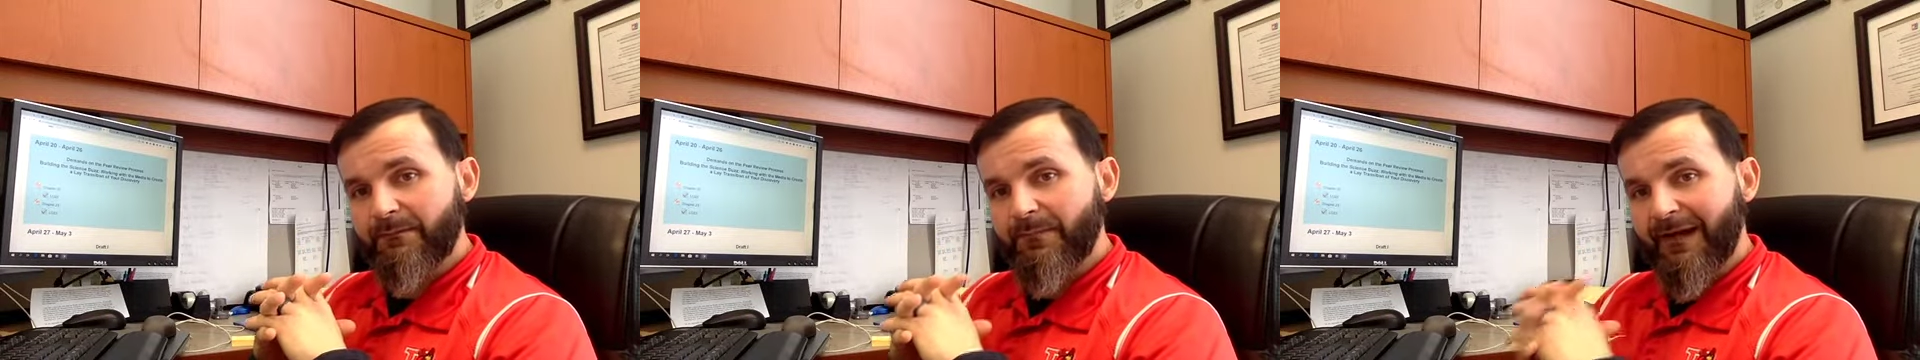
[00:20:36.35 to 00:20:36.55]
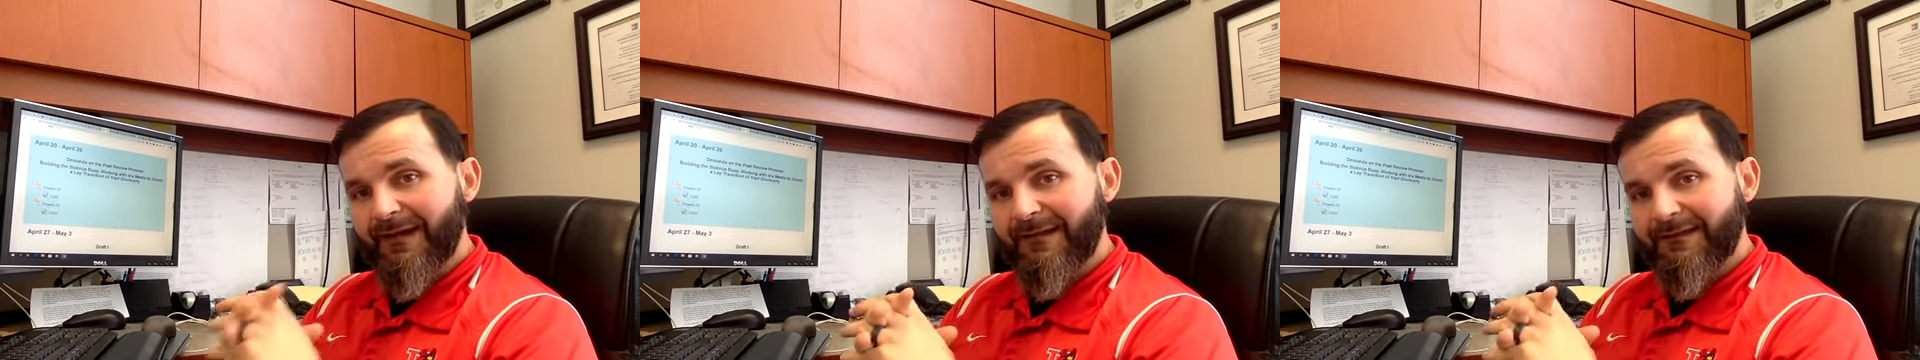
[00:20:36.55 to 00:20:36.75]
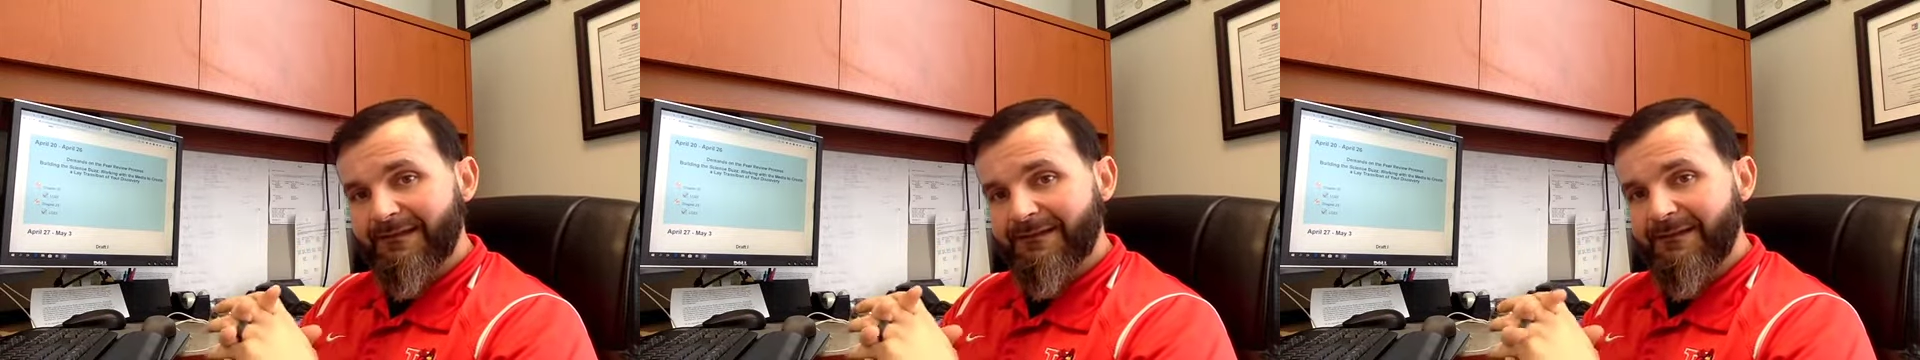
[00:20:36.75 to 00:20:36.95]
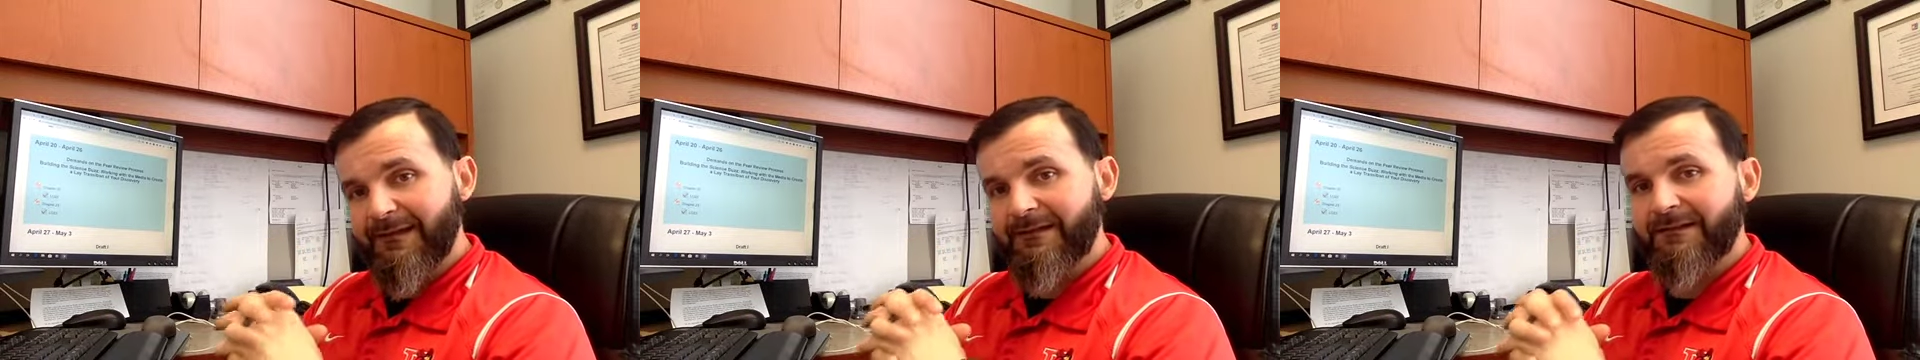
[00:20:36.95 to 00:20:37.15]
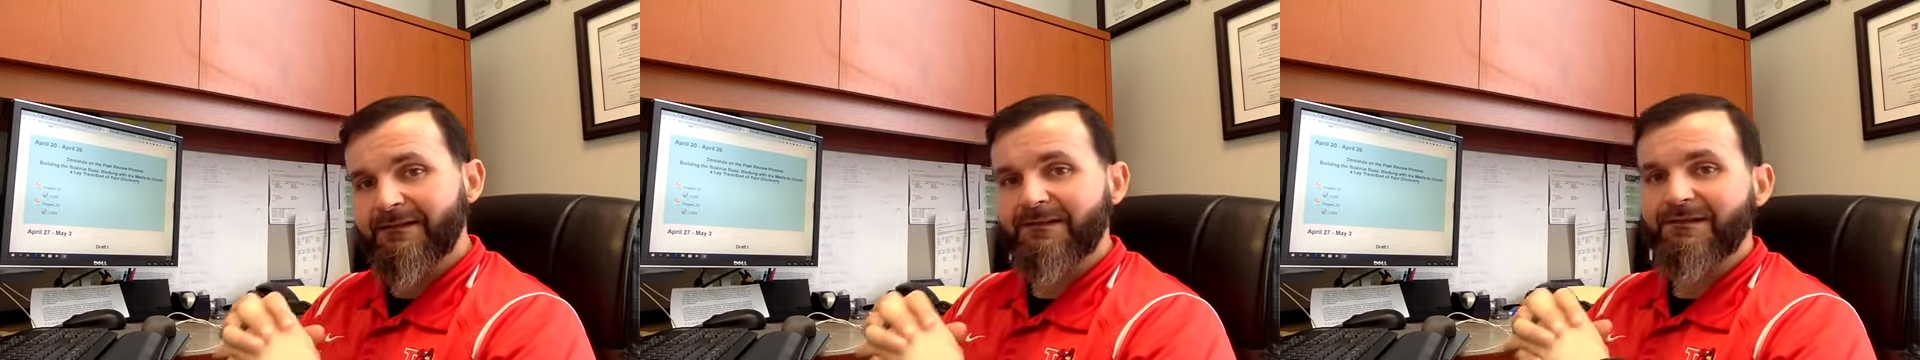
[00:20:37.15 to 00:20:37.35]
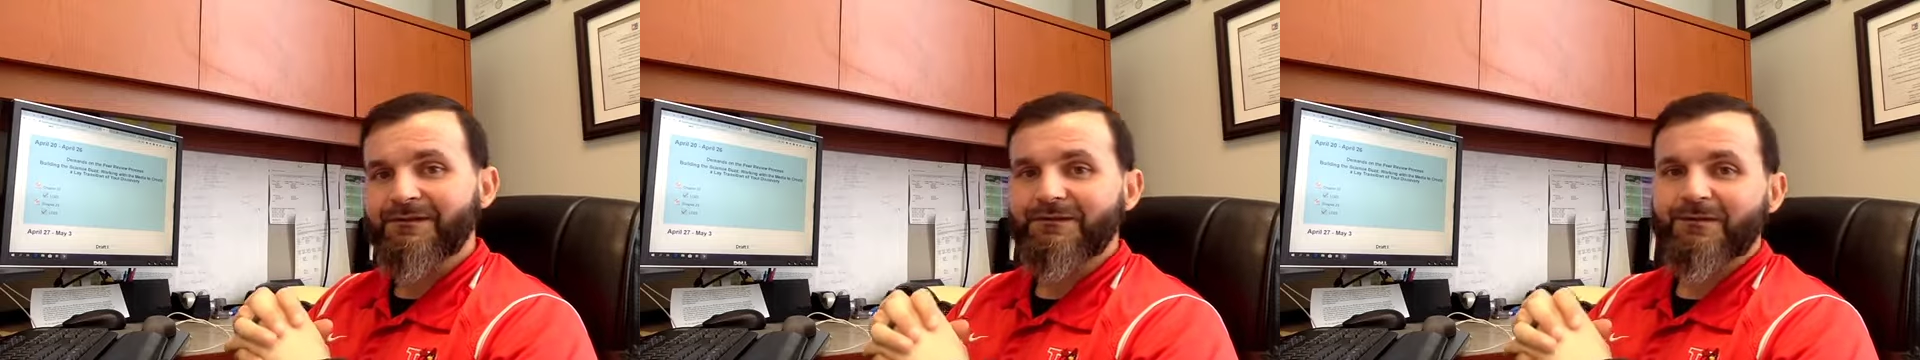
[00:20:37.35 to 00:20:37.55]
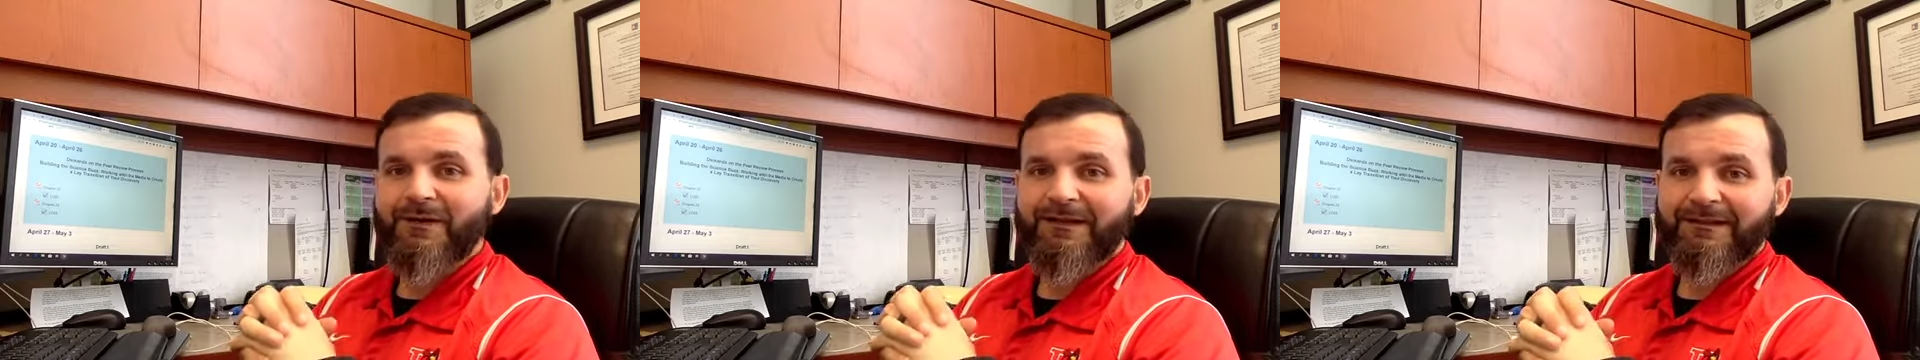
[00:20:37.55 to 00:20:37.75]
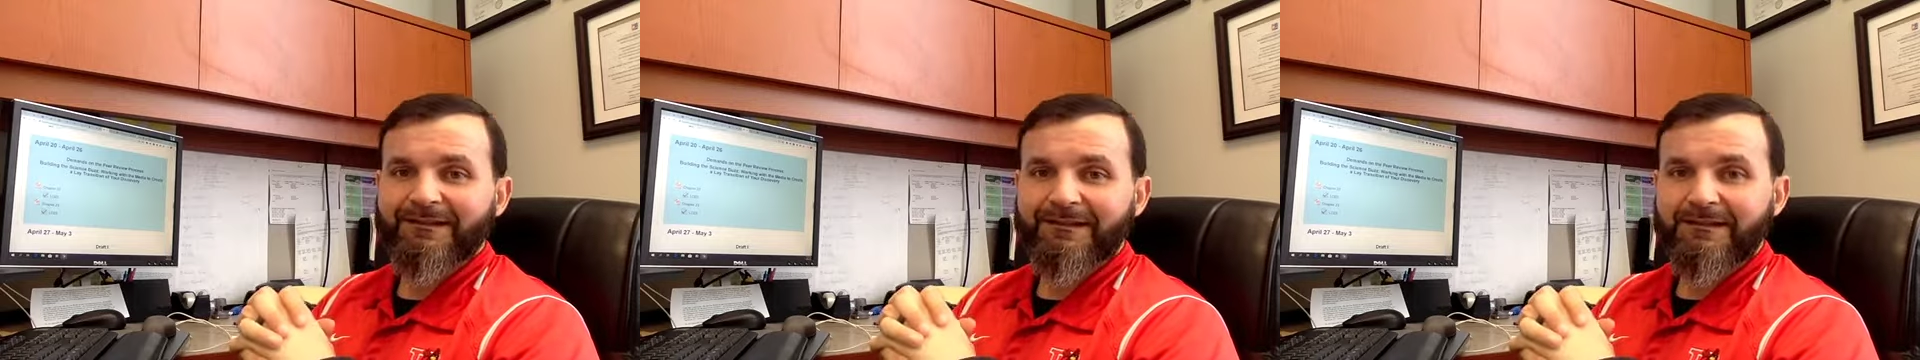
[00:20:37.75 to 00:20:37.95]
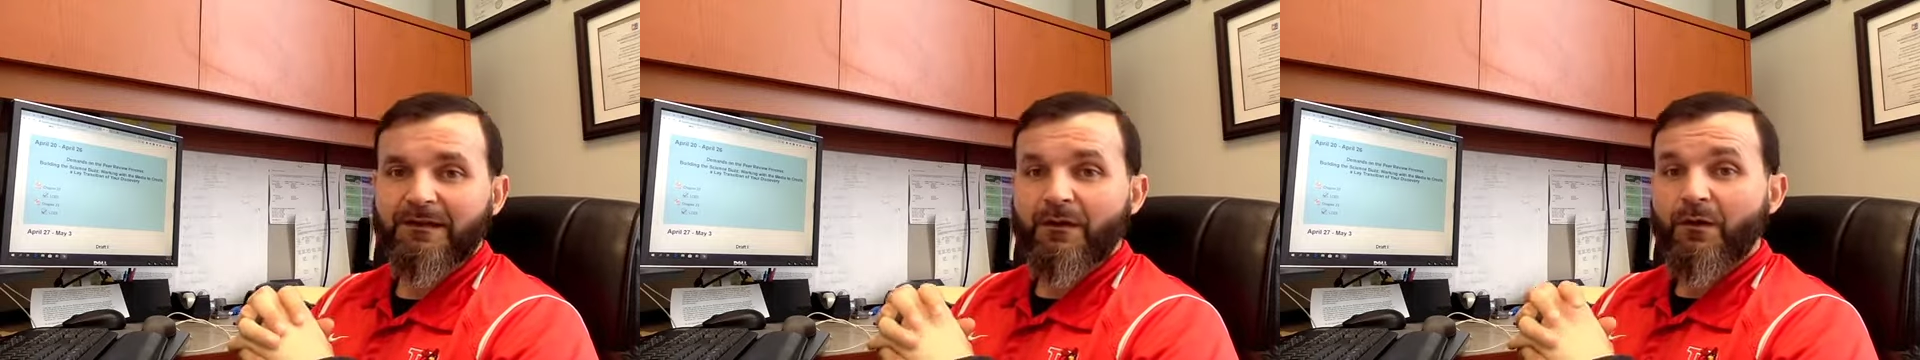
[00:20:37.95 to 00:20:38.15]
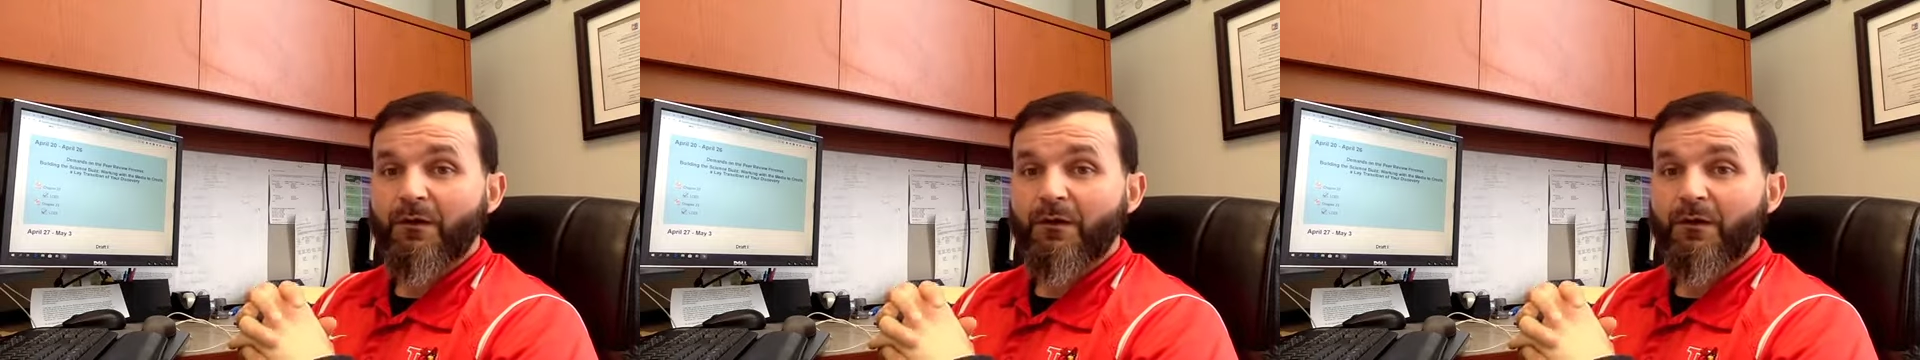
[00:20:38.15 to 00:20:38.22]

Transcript: bias and increase quality